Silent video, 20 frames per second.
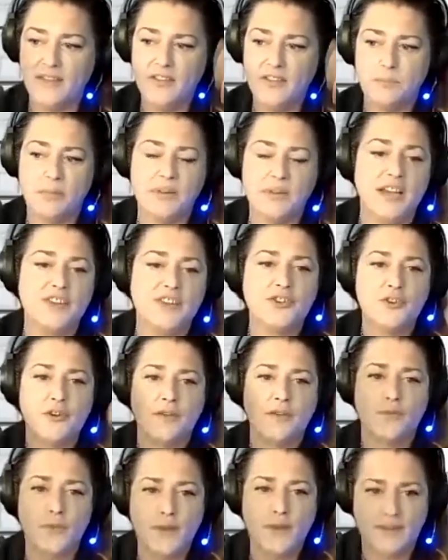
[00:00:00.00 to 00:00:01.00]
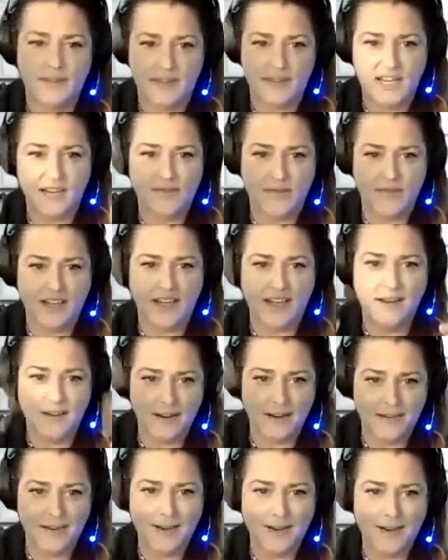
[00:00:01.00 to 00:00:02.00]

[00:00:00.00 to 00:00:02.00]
had the pleasure of receiving